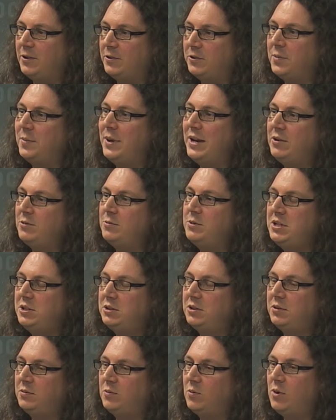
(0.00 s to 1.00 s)
main
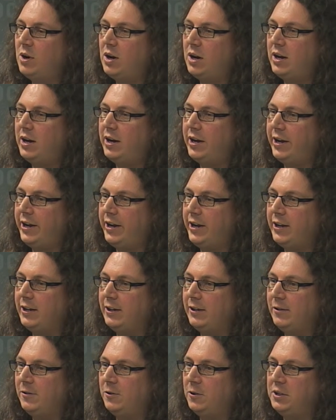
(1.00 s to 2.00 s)
reason why
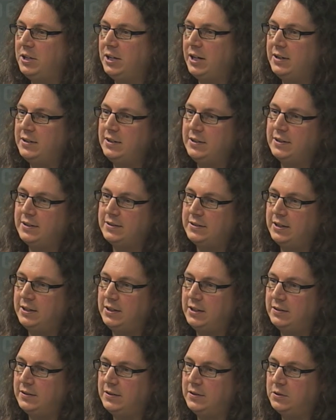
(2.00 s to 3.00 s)
learning analytics has
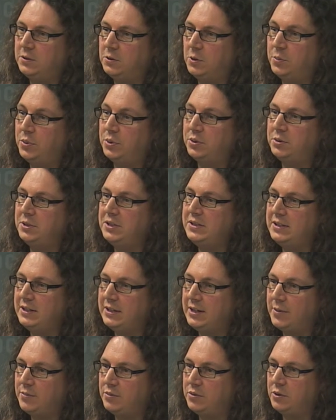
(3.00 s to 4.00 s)
taken this
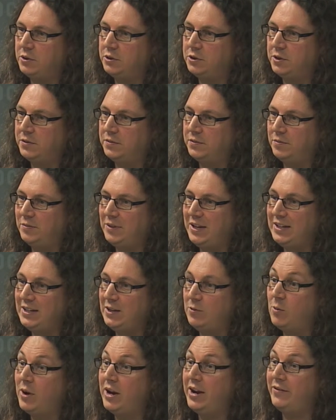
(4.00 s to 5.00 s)
opportunistic approach of
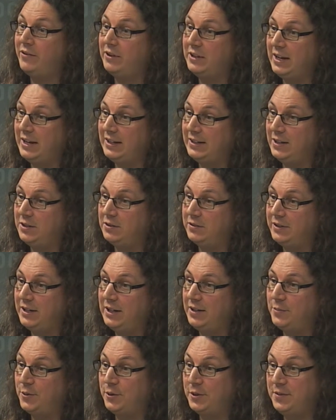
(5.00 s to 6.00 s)
taking whatever data is
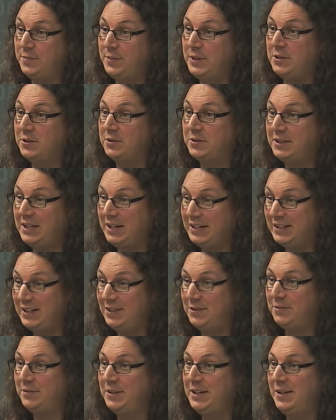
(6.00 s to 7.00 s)
available is because the data
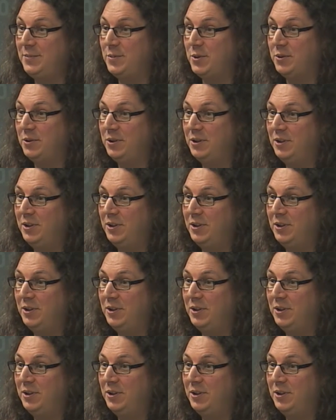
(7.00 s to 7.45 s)
is available.